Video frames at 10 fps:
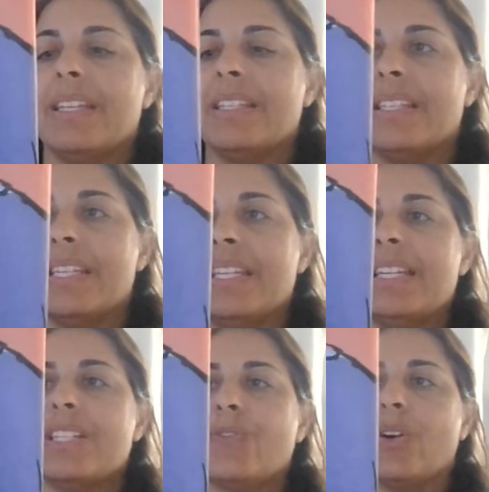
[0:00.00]
D
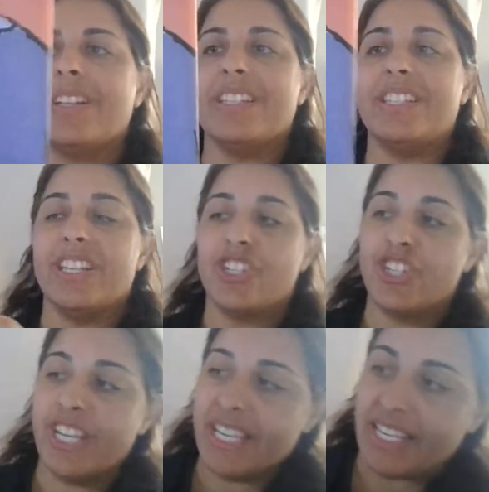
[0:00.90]
is for
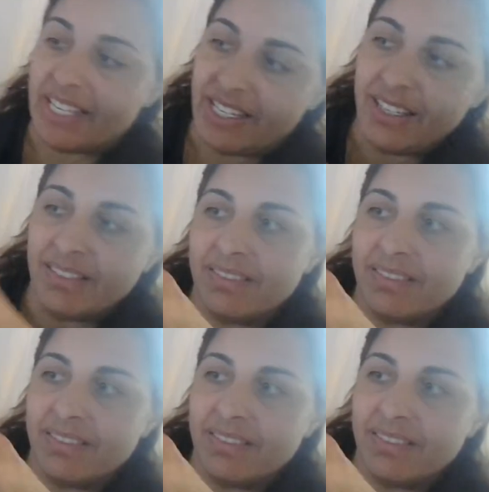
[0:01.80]
dashiki.